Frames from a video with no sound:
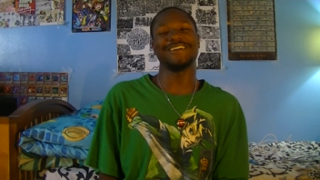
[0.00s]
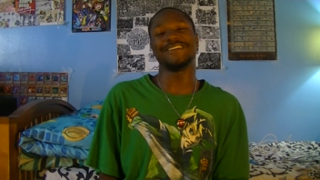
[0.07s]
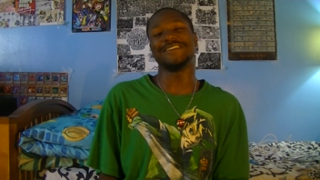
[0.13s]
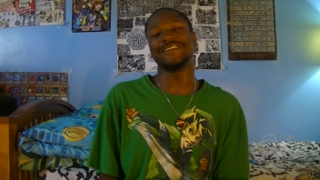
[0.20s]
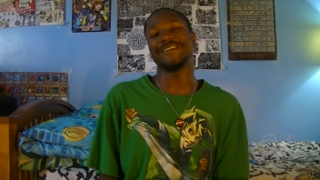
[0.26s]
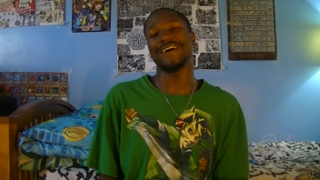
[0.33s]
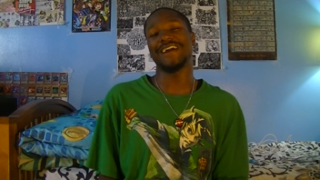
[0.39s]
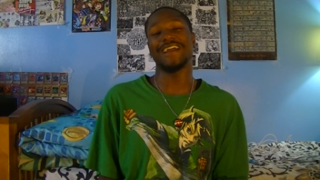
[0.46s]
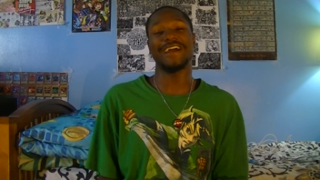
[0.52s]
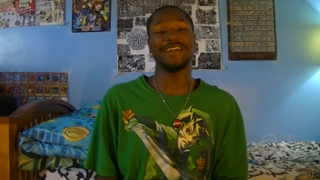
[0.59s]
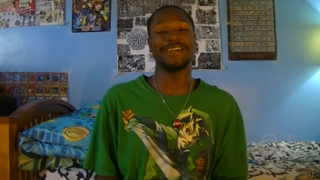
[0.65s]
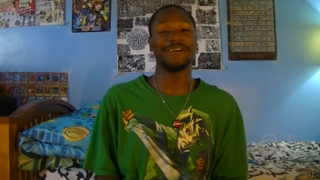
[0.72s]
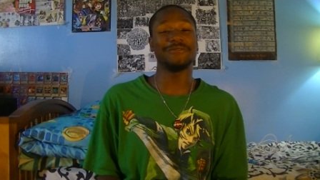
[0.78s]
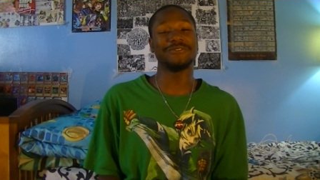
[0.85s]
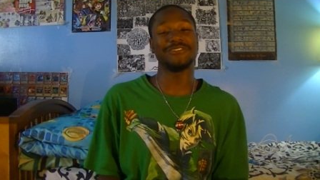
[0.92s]
Uh, I
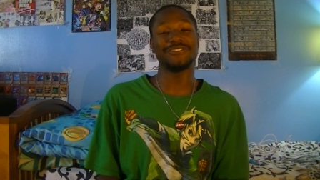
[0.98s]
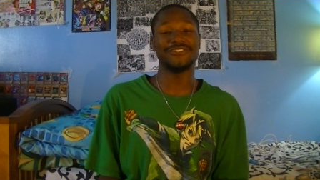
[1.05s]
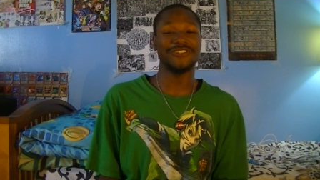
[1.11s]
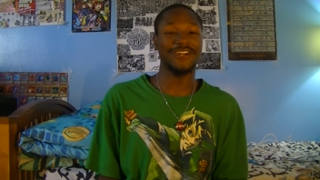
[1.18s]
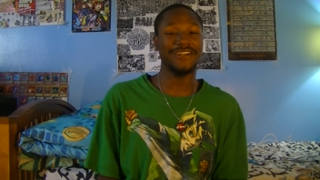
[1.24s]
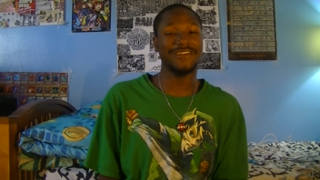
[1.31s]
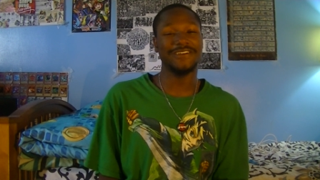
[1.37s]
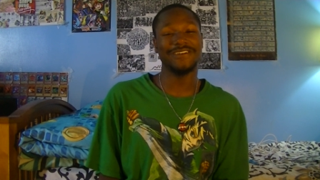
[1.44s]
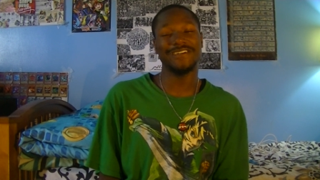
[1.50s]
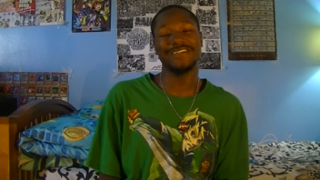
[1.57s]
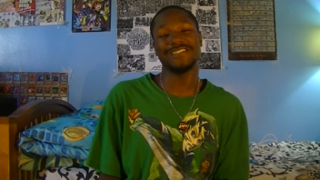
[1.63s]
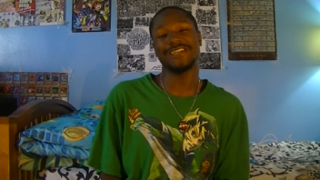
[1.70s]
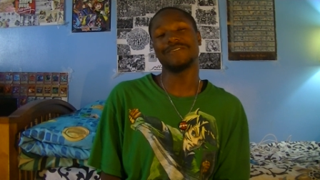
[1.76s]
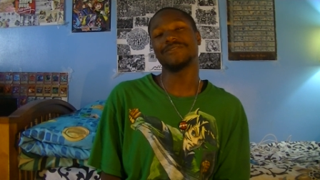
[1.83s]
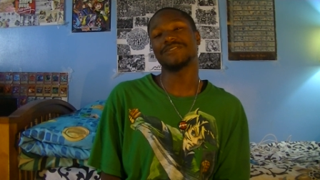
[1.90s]
got good with the shotgun
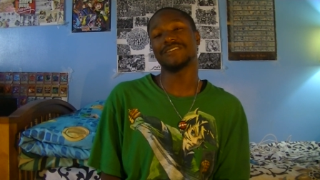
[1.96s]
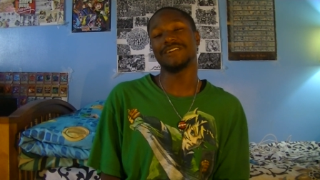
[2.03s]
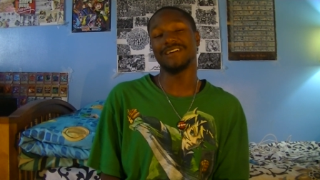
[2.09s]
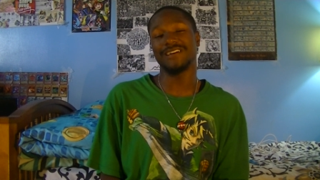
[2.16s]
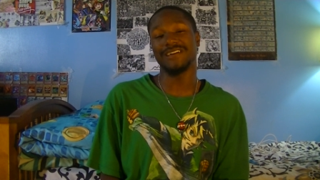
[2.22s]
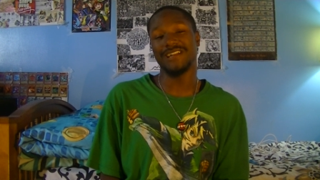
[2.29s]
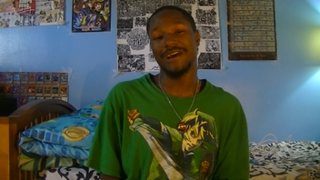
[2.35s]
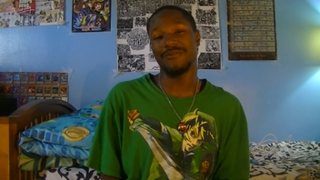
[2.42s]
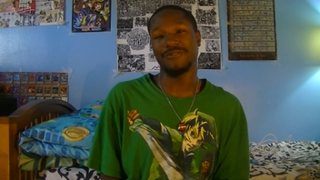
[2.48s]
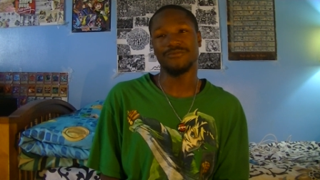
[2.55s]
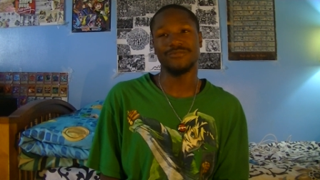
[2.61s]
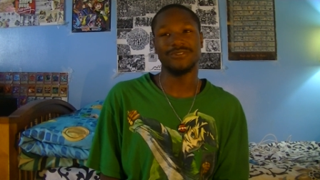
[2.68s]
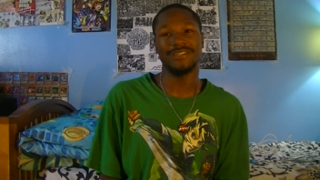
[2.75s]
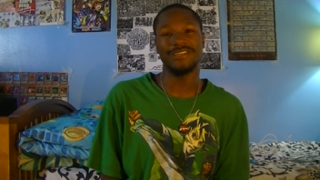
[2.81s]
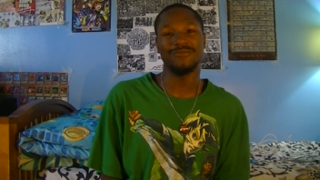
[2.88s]
because that was the gun I was
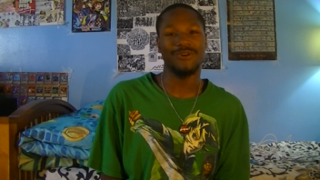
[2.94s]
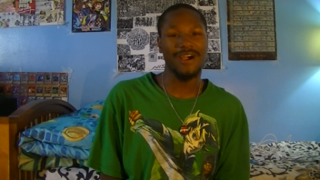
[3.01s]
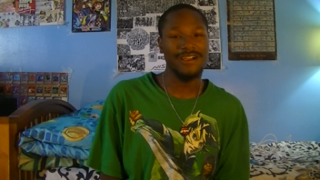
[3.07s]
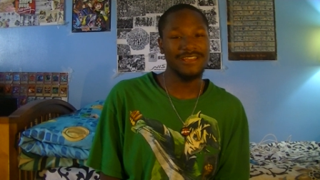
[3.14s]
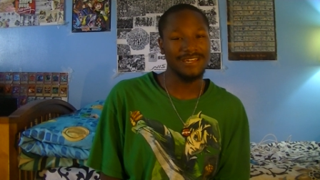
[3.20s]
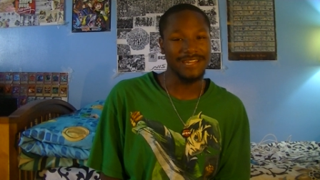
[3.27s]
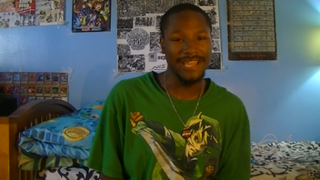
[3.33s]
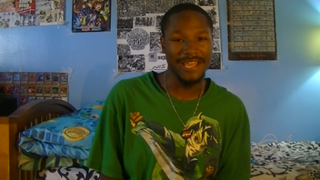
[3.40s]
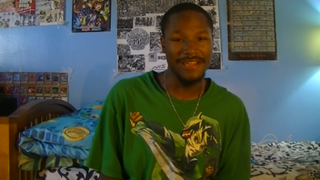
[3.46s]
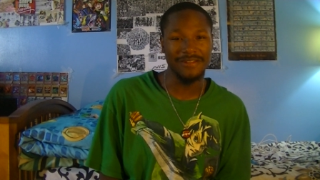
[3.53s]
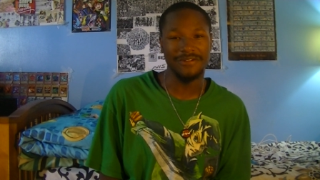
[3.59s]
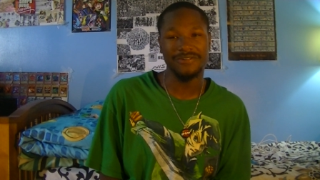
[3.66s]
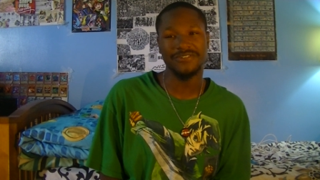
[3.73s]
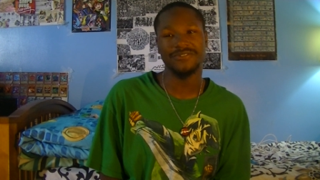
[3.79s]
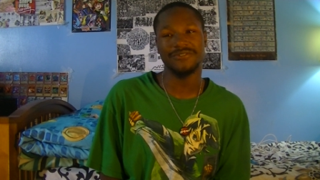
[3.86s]
really rocking
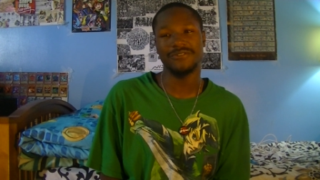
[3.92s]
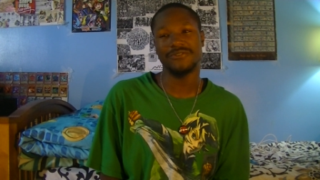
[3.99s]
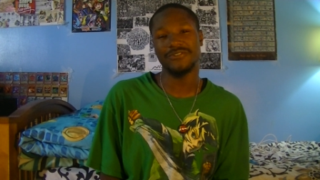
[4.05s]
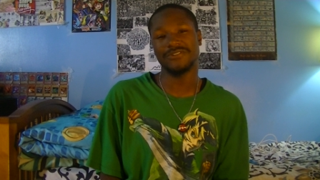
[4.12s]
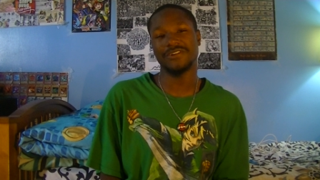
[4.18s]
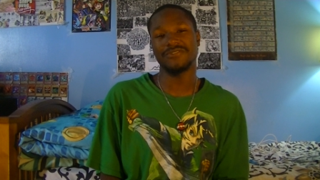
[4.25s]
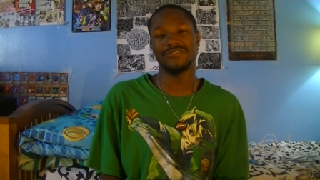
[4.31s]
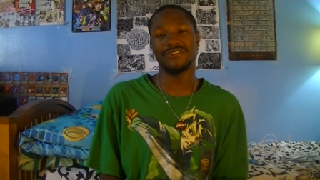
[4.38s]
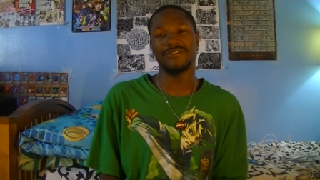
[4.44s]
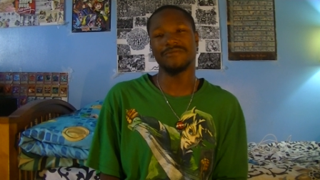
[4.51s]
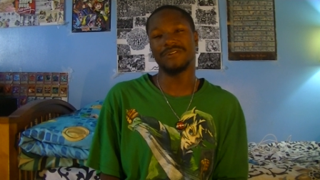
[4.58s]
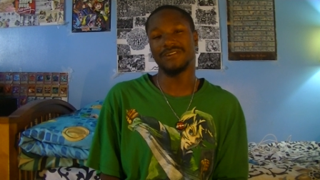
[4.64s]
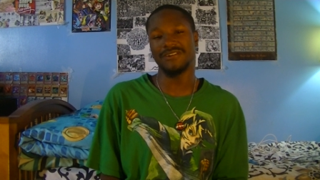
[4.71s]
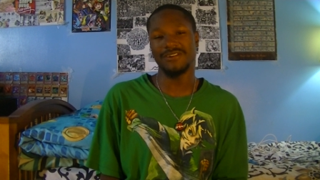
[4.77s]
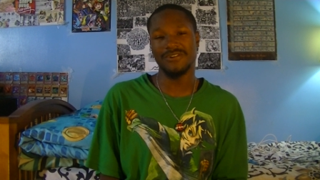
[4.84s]
Halo. So of course I was
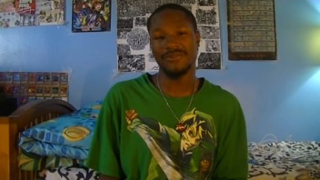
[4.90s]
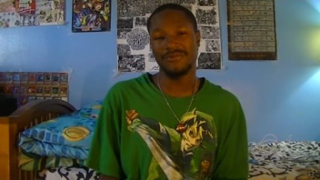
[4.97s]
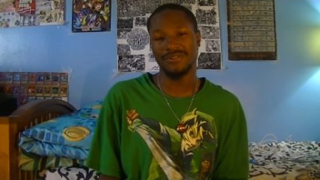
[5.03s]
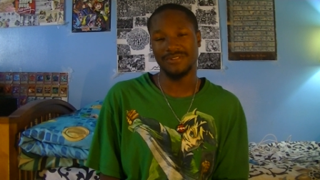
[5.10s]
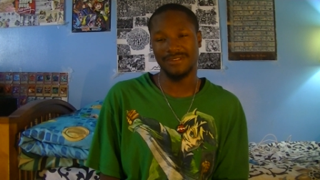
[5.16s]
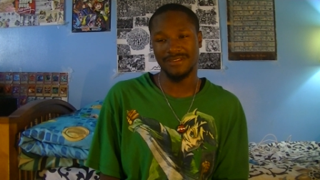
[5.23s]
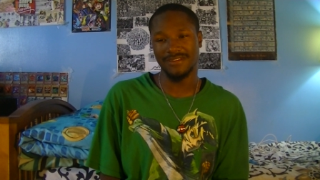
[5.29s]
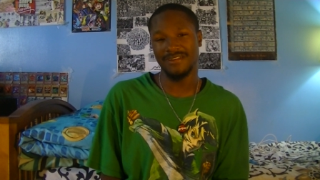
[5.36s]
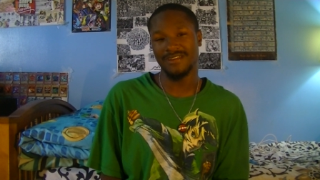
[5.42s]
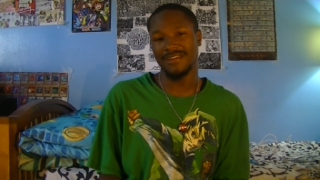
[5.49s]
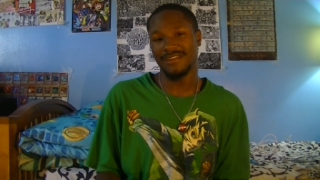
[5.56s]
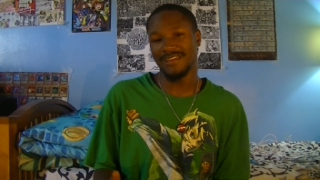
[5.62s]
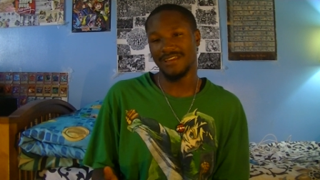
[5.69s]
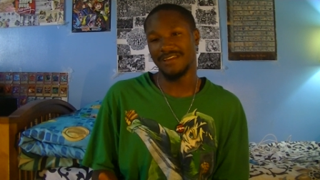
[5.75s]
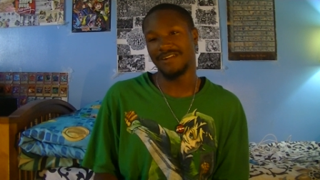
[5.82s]
already good with it
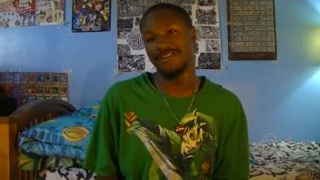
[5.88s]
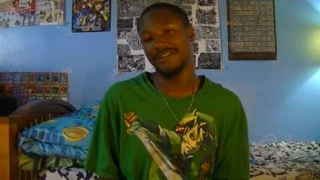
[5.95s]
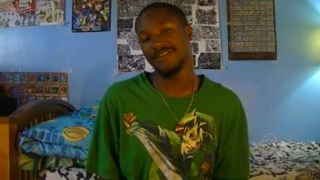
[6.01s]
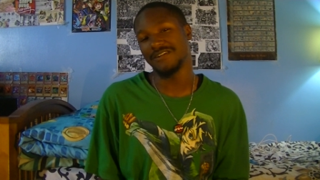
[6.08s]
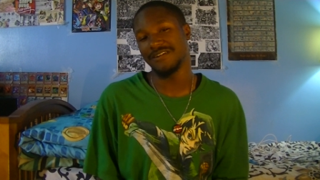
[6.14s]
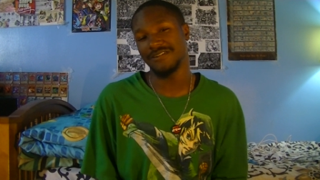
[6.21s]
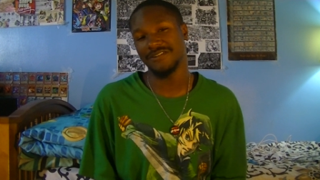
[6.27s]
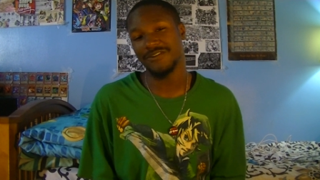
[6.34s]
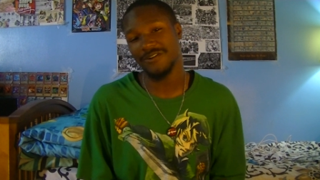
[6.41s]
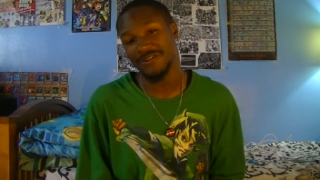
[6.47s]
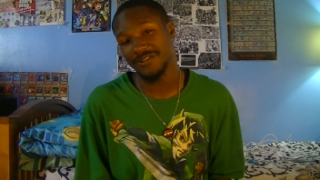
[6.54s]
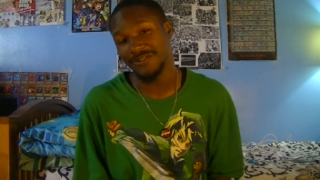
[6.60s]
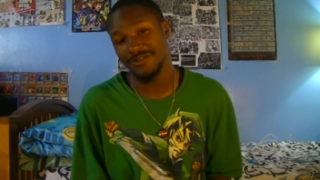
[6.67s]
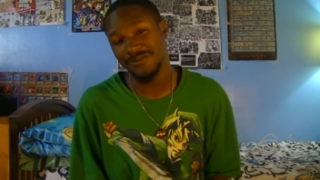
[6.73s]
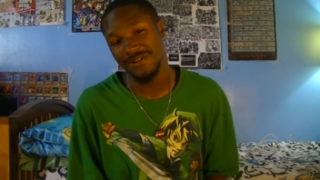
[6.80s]
in um,
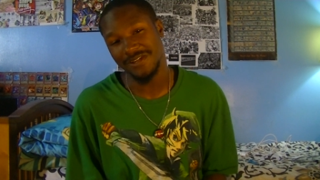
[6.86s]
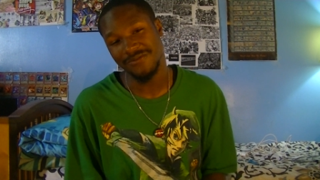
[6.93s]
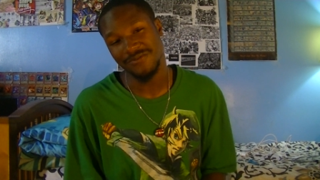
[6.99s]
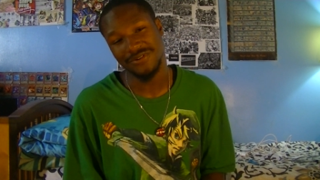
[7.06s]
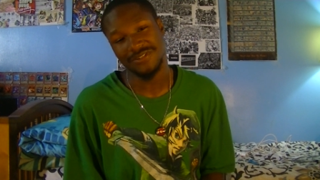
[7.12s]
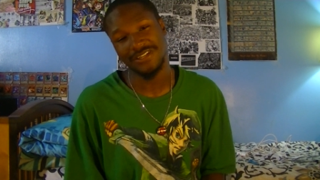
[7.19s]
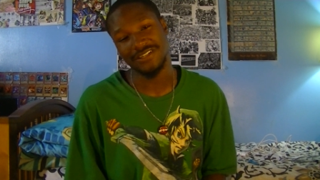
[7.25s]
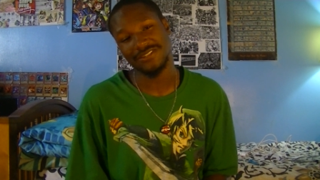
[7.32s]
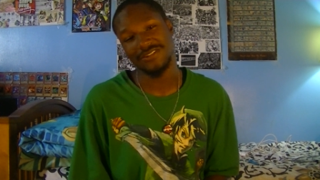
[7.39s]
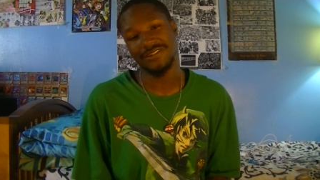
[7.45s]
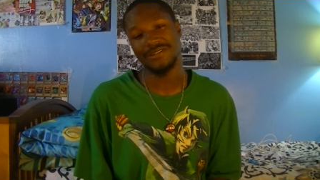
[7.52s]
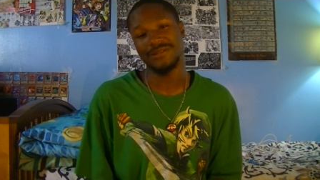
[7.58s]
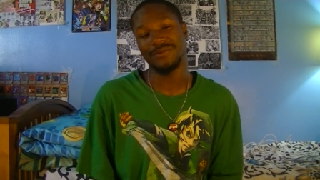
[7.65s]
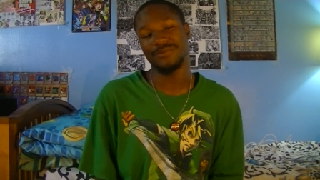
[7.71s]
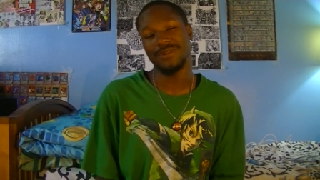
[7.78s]
Call of Duty once I
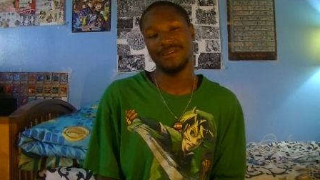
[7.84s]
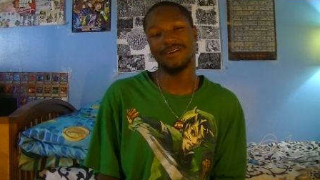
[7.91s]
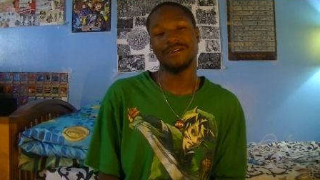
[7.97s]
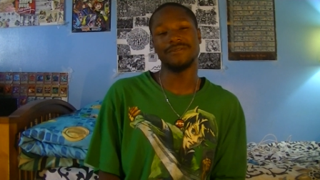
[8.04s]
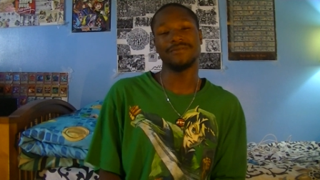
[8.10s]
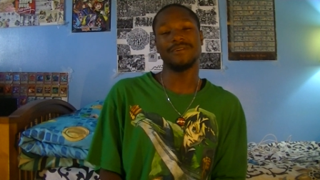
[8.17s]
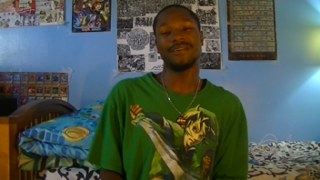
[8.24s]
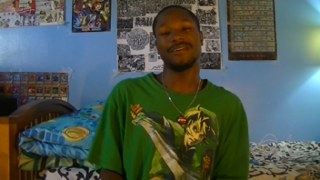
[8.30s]
started to pick up